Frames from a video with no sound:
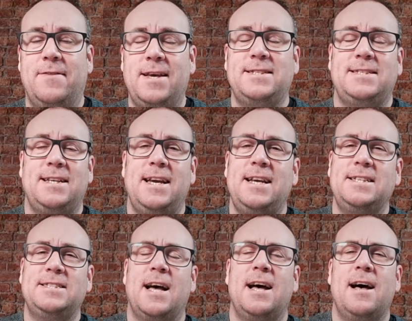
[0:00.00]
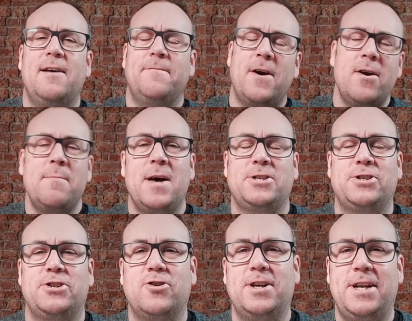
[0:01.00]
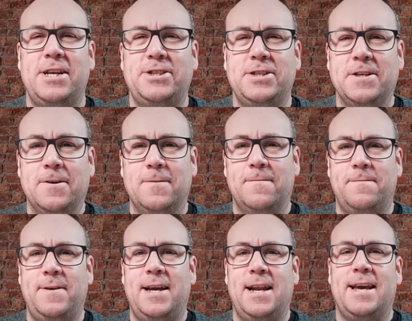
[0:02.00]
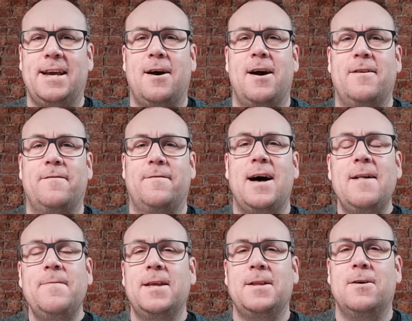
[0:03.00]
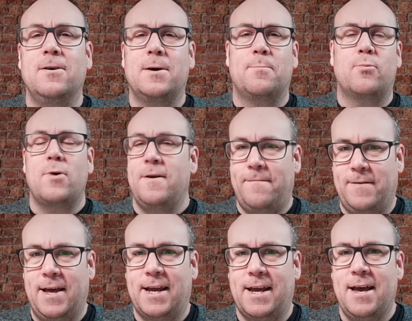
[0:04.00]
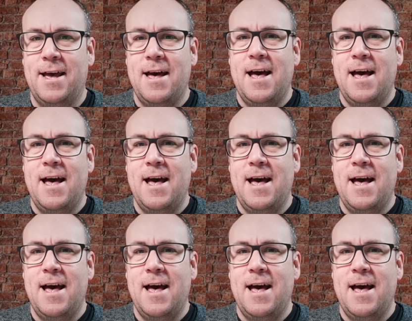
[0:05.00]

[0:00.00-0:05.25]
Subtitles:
This is very much a traditional feeling kind of underdog Brit flick,